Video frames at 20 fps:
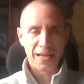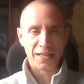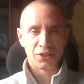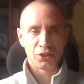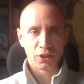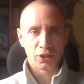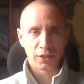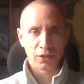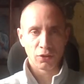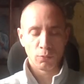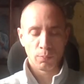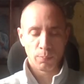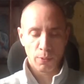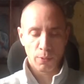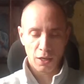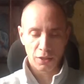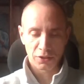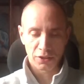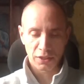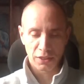A
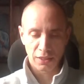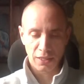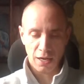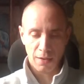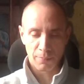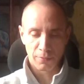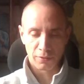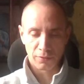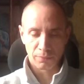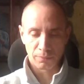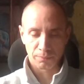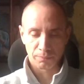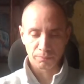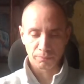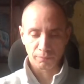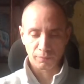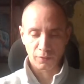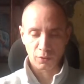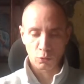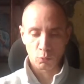single-party government
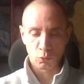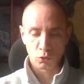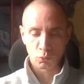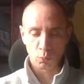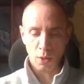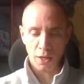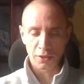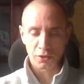was